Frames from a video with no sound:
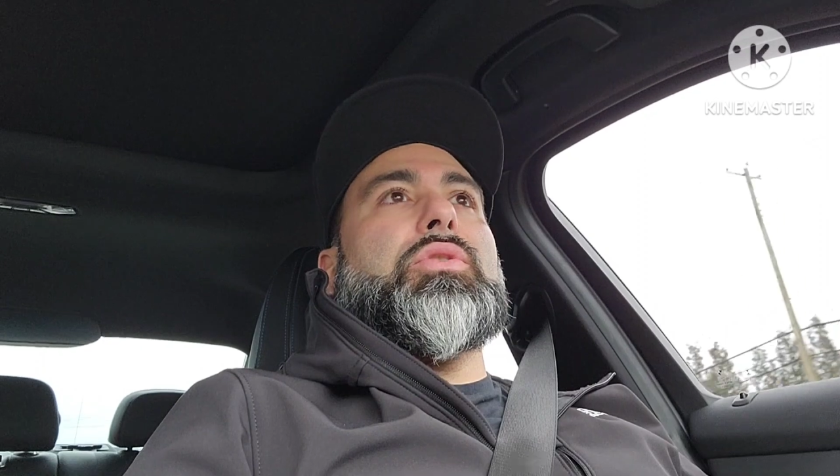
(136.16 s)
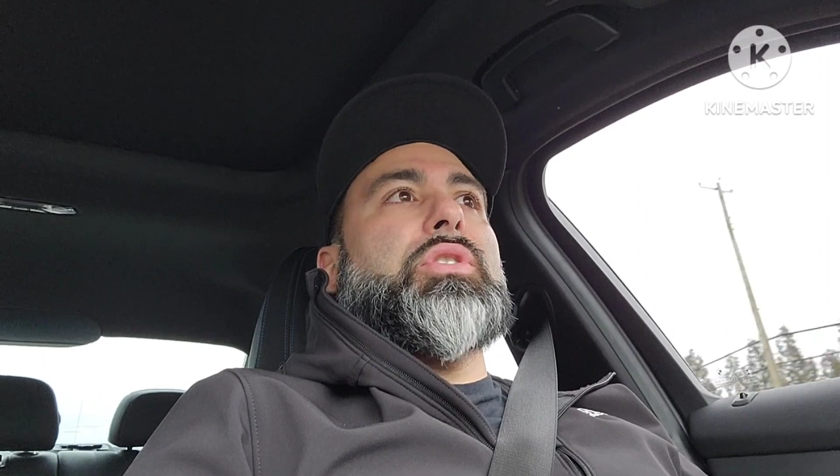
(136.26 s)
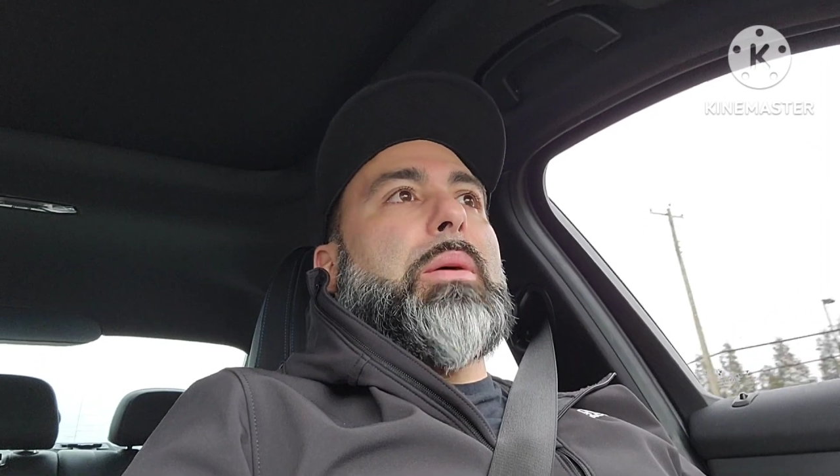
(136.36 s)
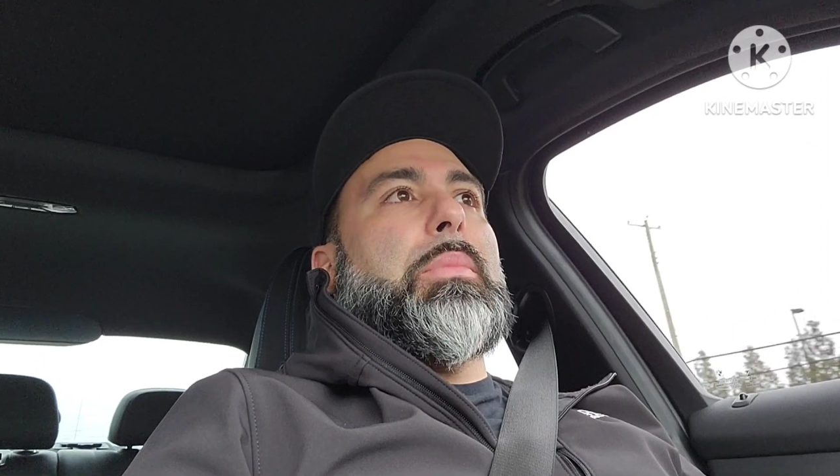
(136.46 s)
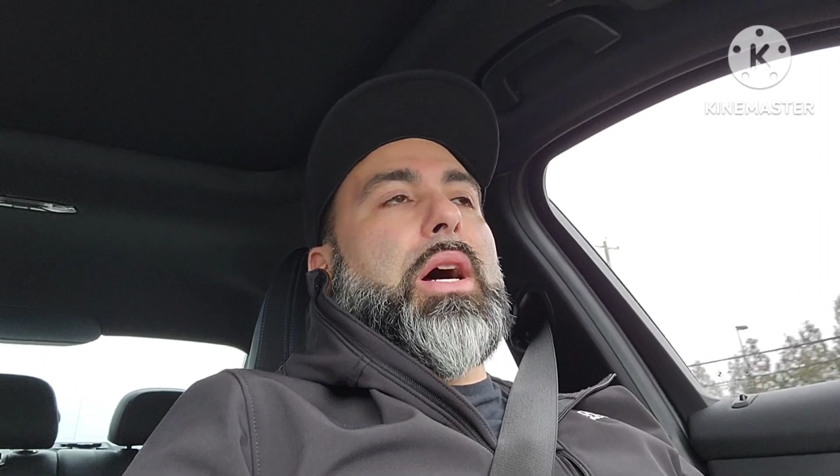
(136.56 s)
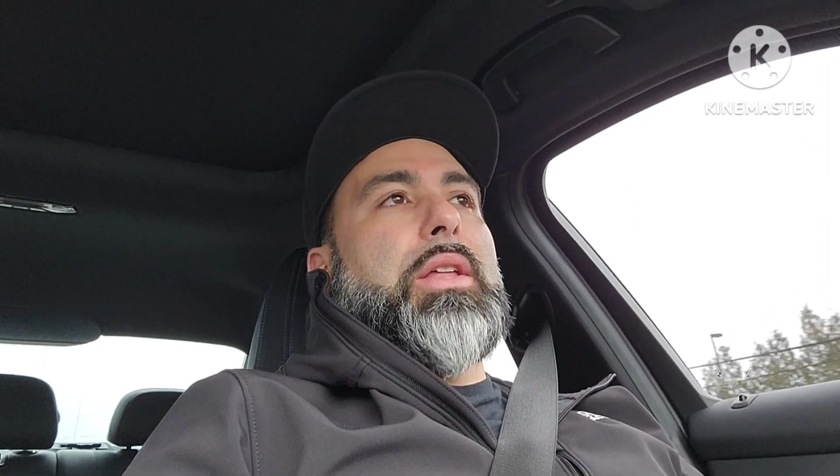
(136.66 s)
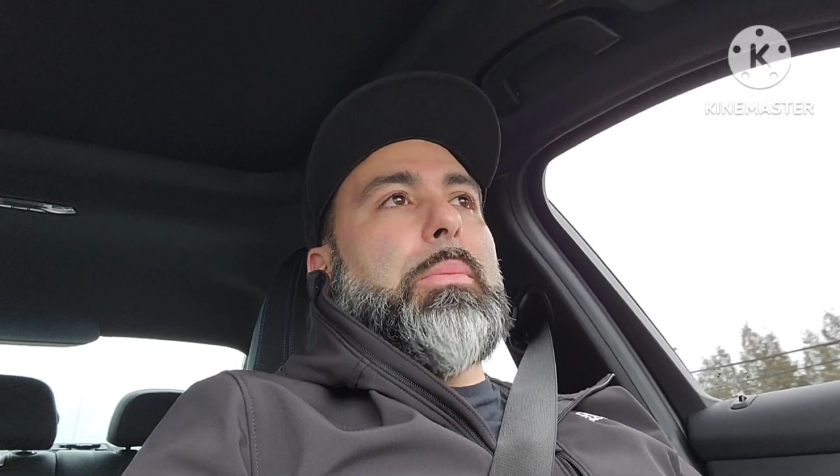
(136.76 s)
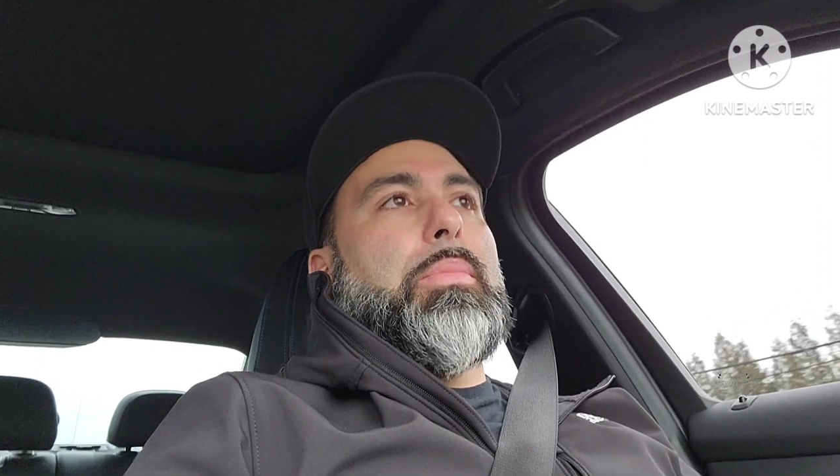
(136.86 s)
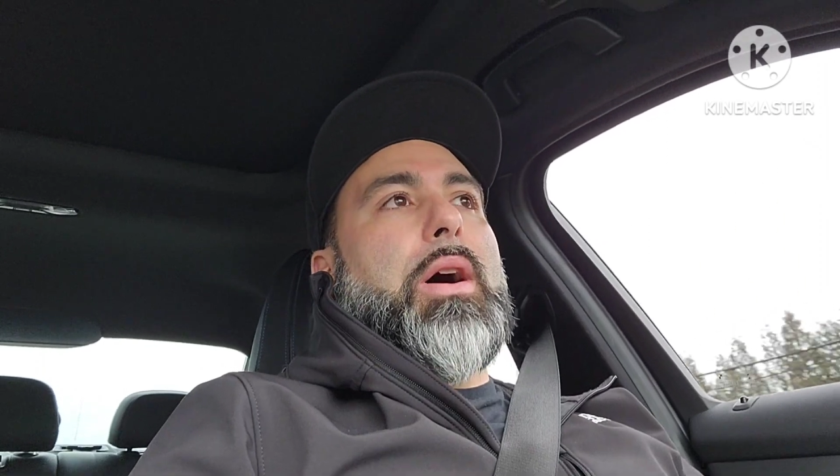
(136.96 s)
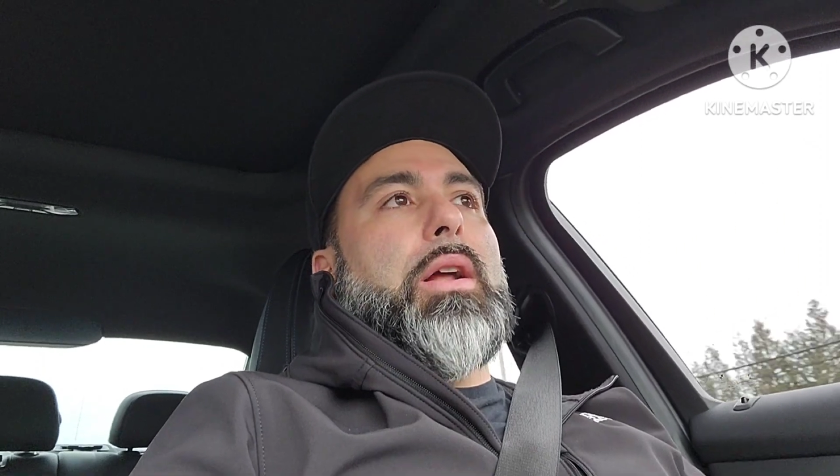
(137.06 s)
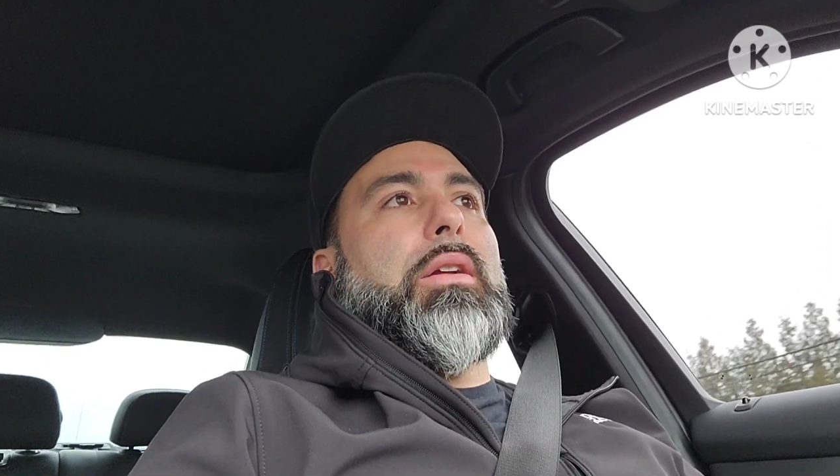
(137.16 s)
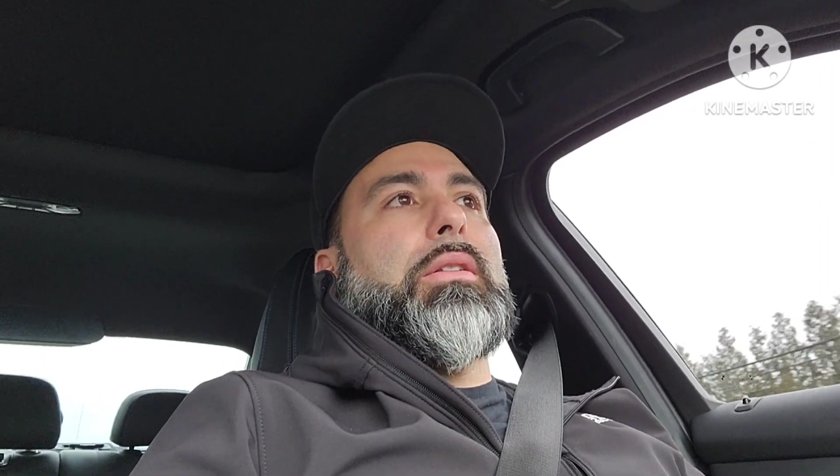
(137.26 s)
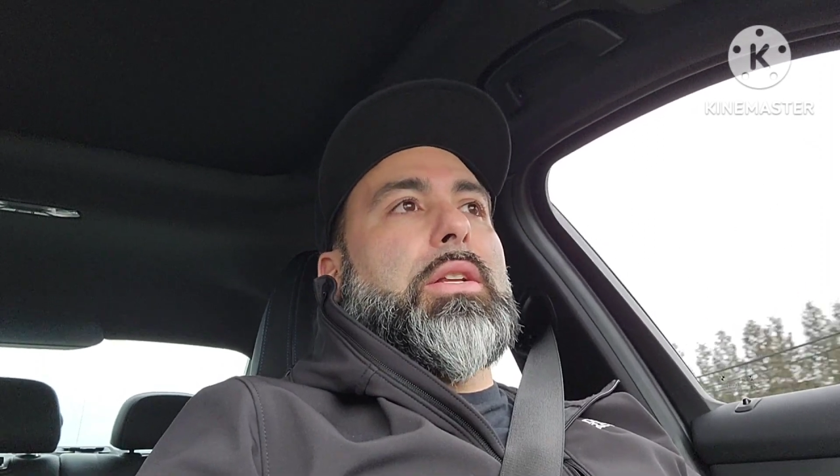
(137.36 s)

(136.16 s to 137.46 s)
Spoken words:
stand behind their product.